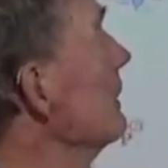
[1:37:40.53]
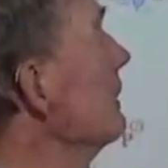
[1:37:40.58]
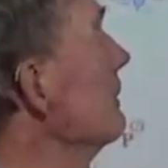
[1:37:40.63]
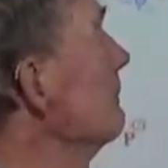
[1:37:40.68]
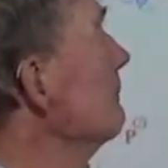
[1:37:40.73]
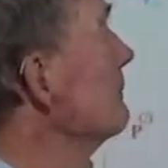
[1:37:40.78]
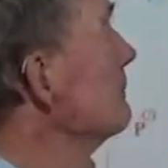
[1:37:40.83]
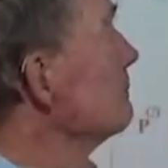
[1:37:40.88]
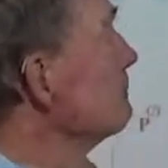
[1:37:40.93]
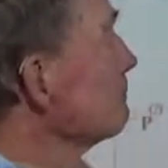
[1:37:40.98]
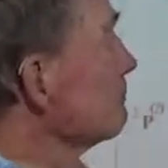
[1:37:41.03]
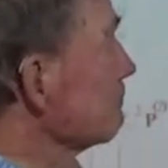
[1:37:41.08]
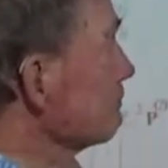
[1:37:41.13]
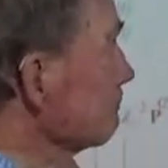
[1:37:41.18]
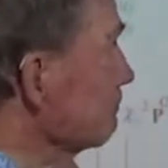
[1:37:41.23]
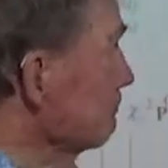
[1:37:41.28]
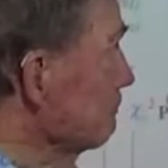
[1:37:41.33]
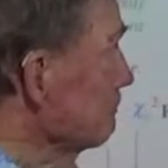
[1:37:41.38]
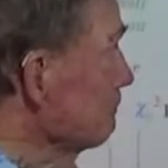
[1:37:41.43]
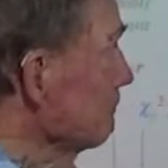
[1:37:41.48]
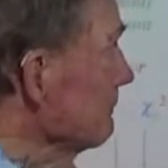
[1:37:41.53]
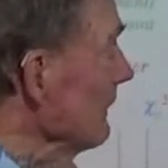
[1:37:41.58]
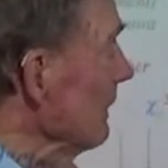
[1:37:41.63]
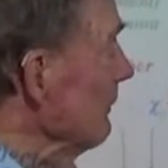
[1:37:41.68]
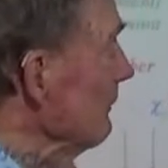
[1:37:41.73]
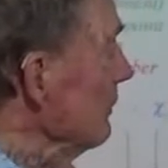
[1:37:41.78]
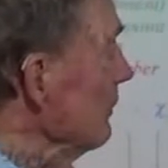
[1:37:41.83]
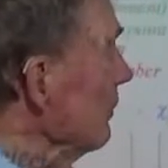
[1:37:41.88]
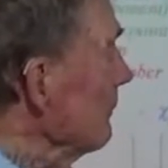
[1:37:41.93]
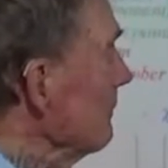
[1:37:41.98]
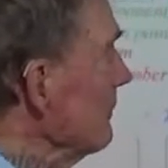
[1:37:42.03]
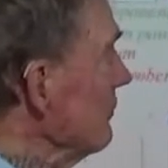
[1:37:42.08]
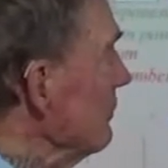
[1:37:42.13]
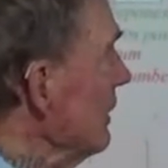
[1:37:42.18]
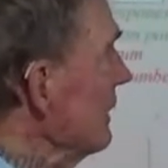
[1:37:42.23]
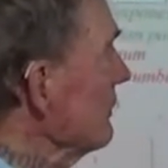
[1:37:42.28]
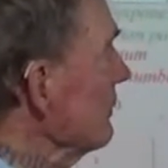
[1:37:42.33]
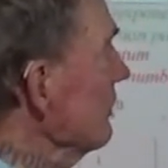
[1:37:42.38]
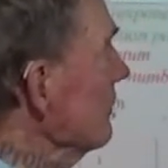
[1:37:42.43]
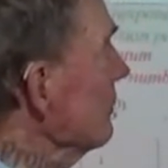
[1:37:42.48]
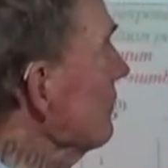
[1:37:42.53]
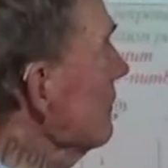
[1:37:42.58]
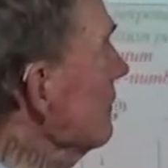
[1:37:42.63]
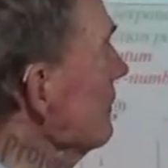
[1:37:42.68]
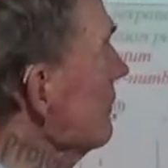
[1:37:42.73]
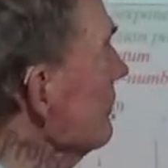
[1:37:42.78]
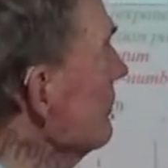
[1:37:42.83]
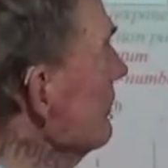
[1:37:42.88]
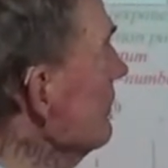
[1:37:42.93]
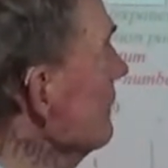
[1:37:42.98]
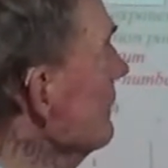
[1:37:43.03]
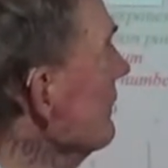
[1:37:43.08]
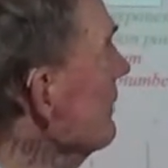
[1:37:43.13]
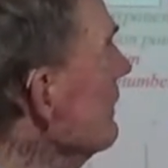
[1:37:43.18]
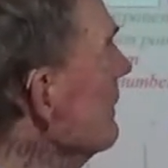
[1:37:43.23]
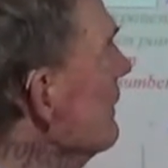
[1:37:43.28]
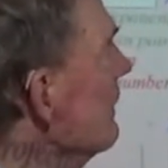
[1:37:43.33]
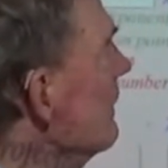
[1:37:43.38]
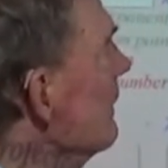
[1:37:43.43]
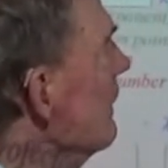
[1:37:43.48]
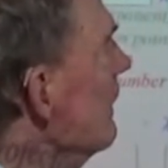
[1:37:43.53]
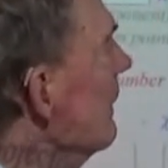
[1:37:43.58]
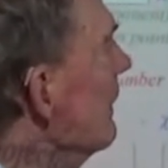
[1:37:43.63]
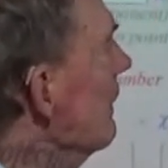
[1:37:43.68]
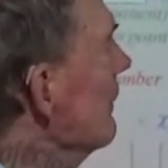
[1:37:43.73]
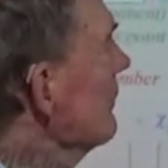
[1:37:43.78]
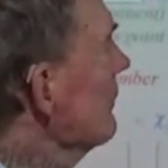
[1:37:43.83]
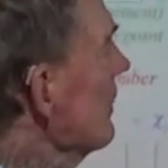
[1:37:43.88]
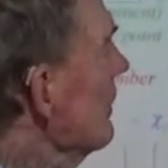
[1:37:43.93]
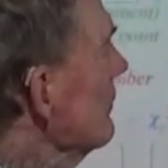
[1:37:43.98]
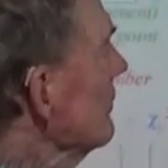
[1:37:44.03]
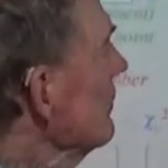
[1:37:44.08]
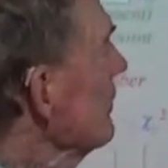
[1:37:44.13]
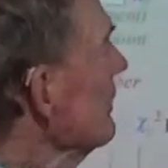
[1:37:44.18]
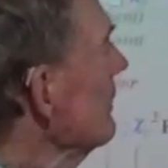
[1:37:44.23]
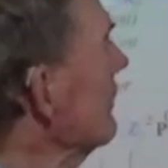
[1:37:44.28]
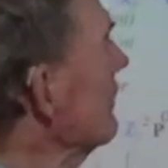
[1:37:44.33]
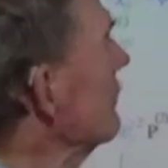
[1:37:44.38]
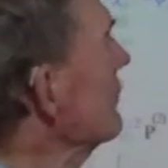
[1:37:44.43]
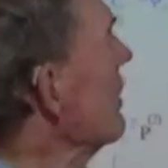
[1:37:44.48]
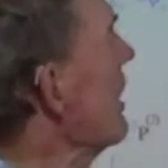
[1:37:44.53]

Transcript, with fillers: um, or your projectors. the as I say, the